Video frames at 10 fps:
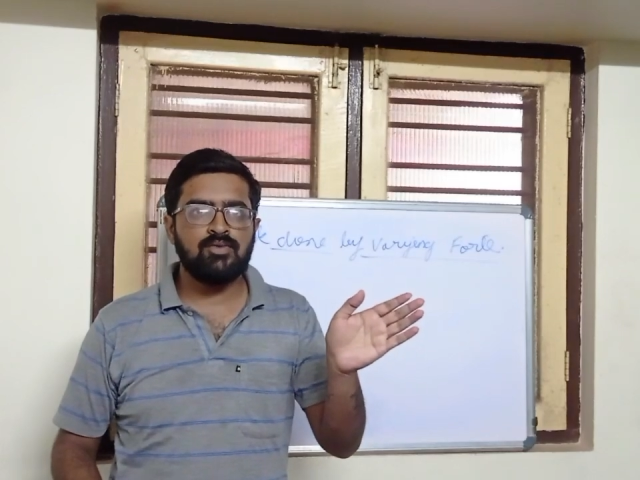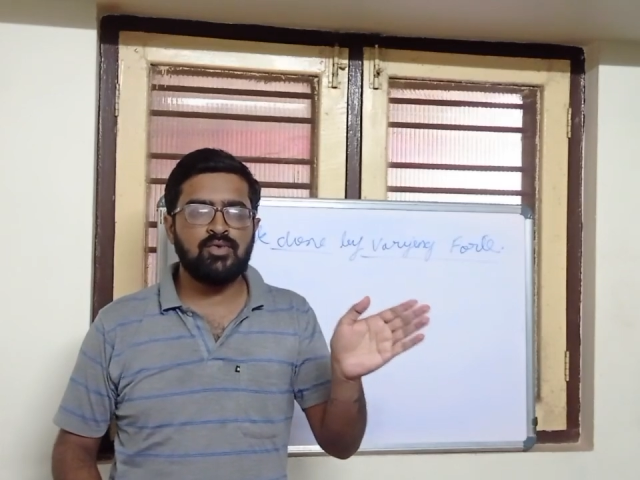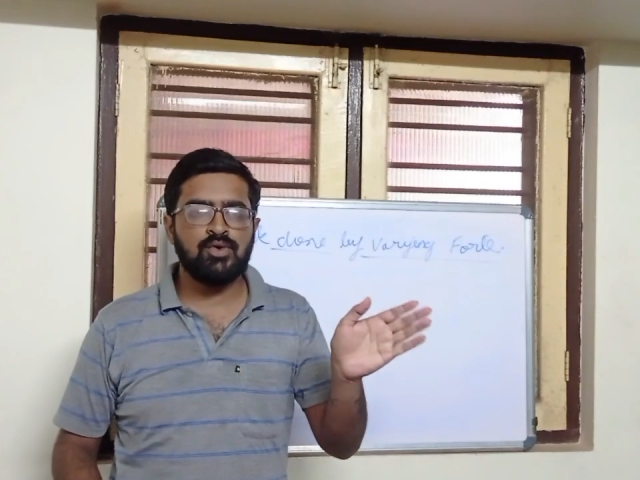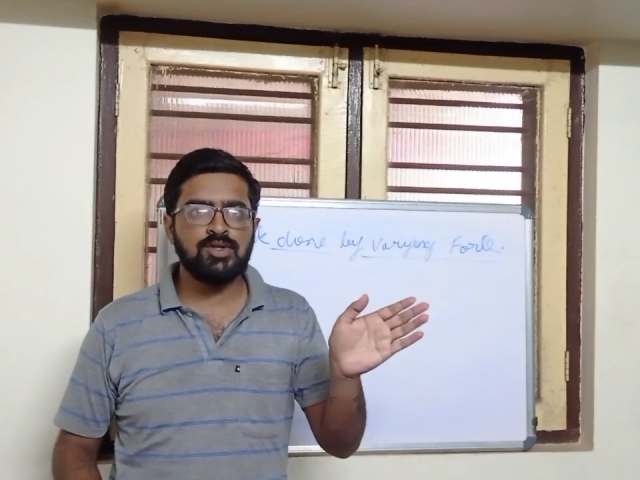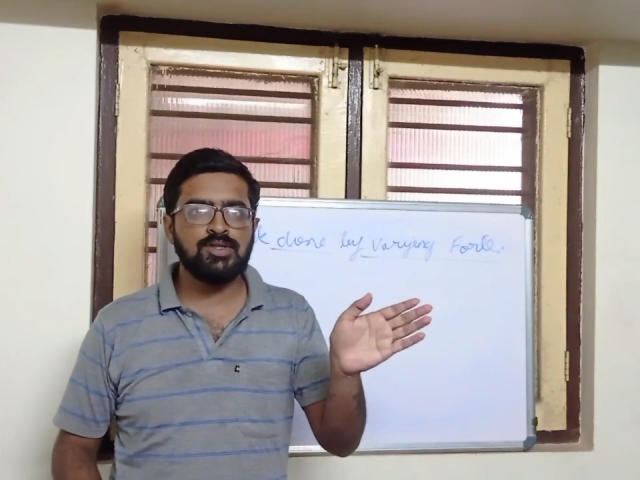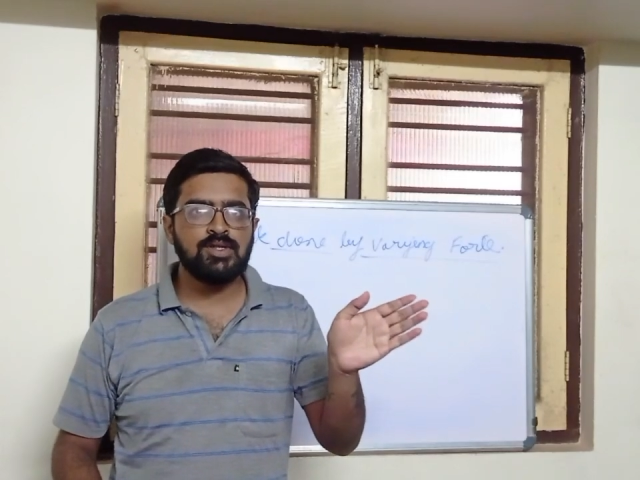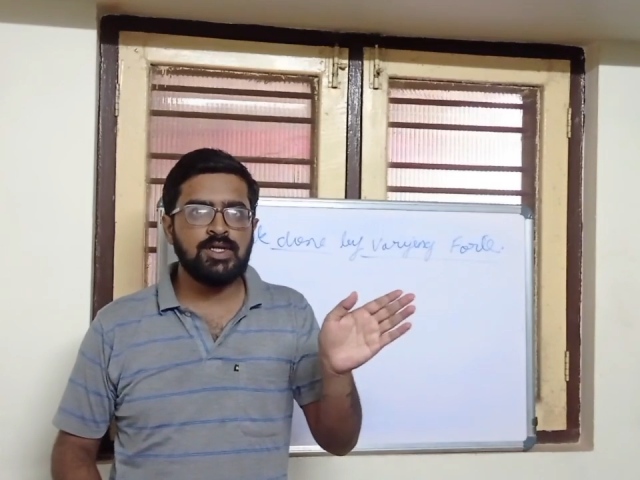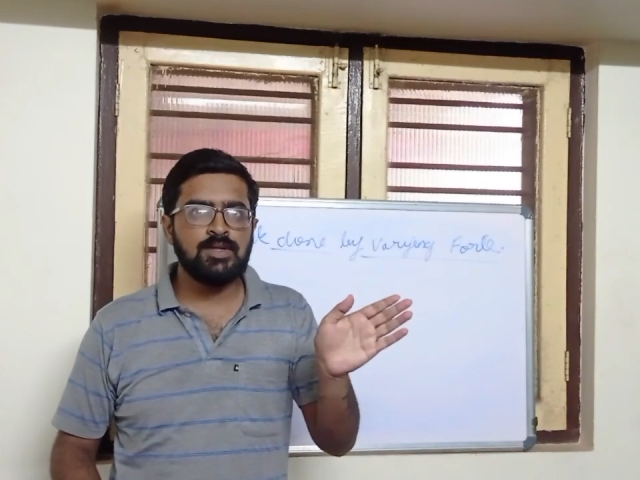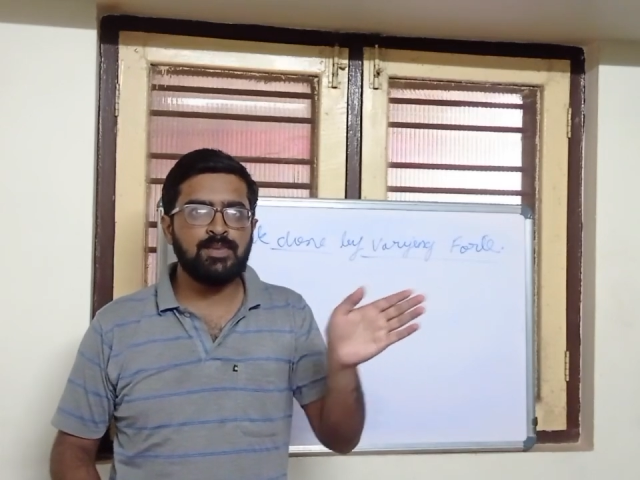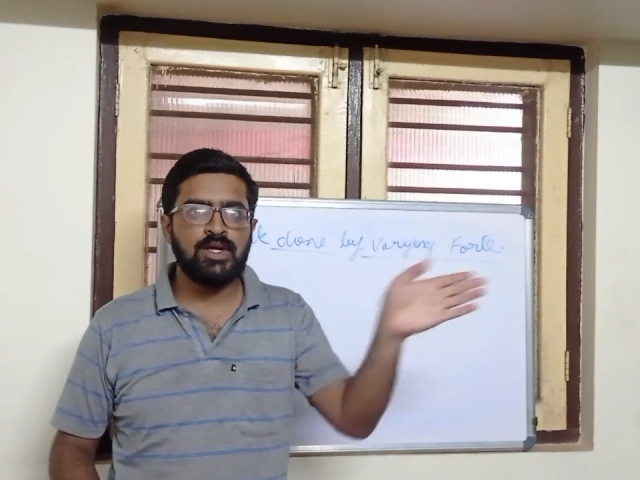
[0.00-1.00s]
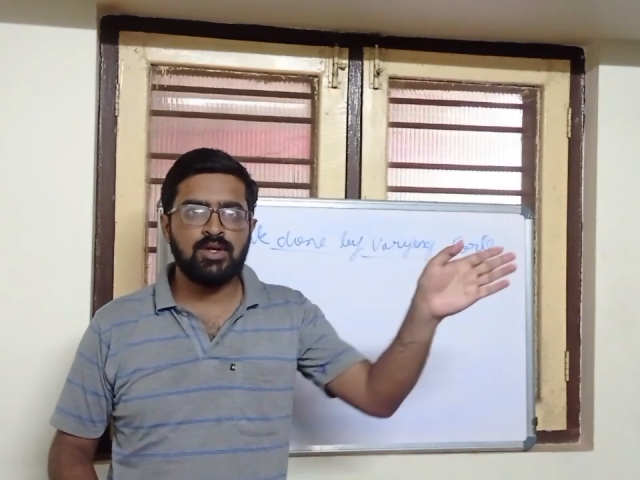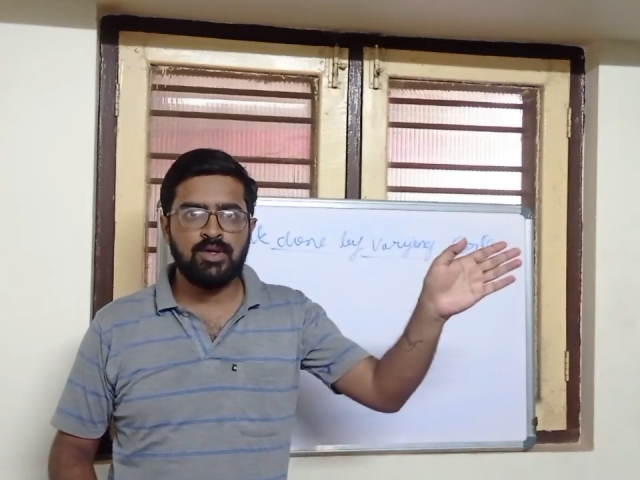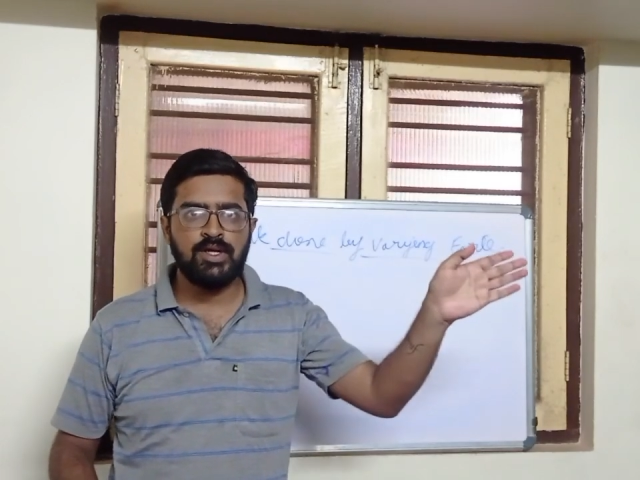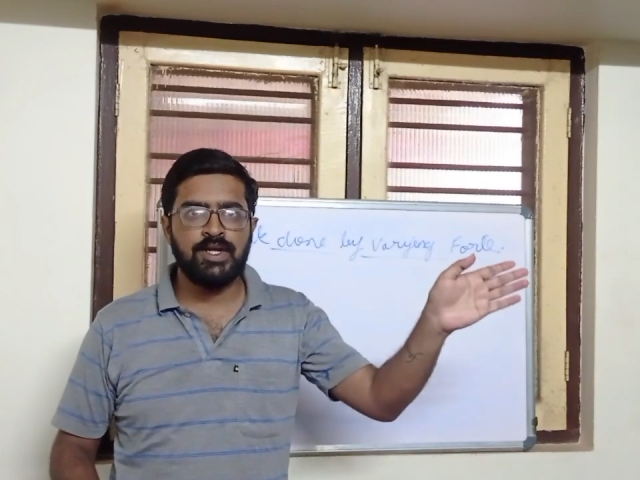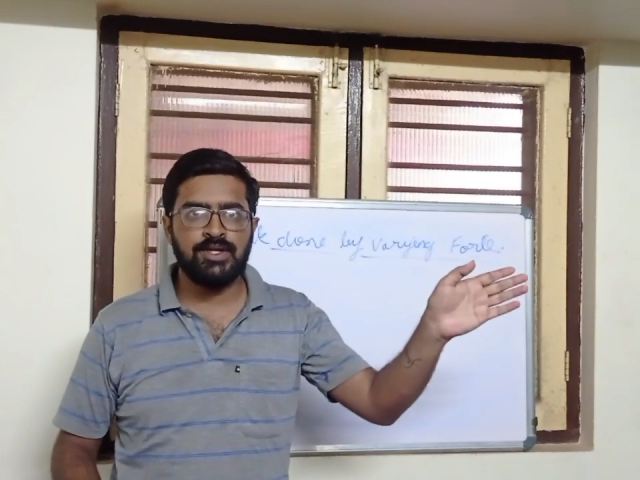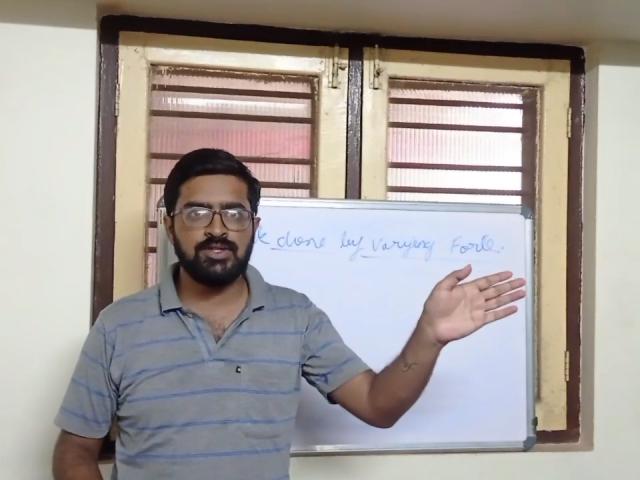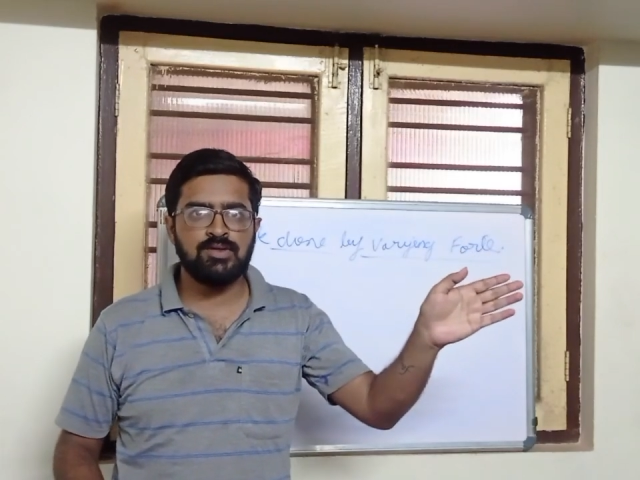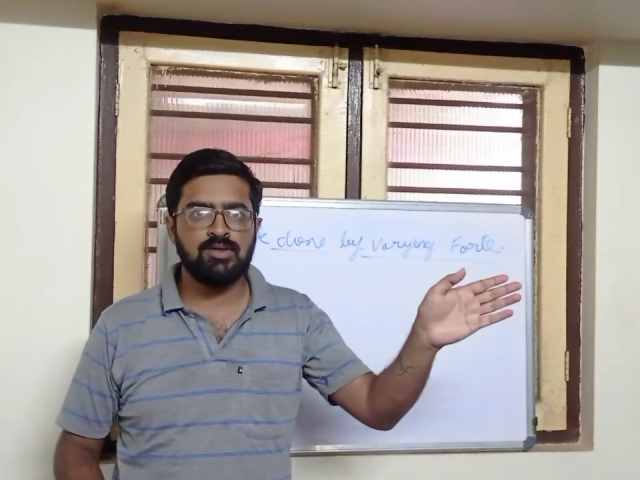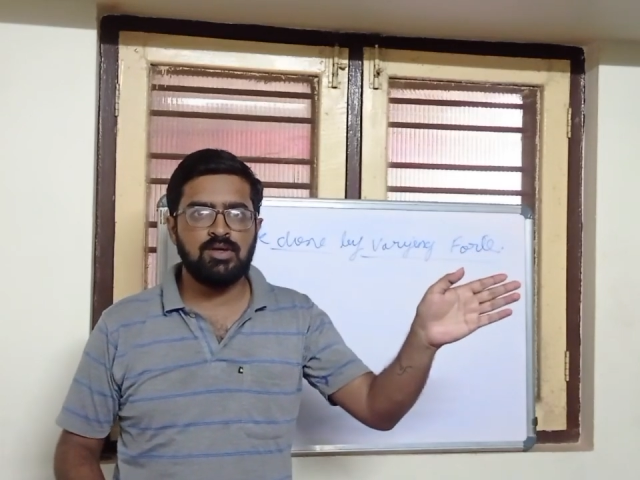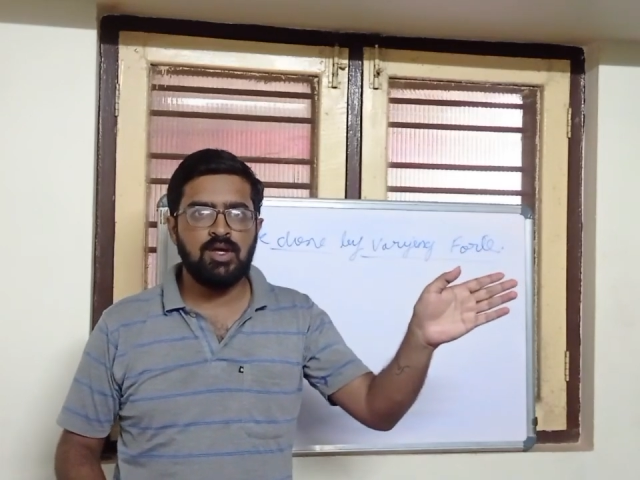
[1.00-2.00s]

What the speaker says: force in a particular direction.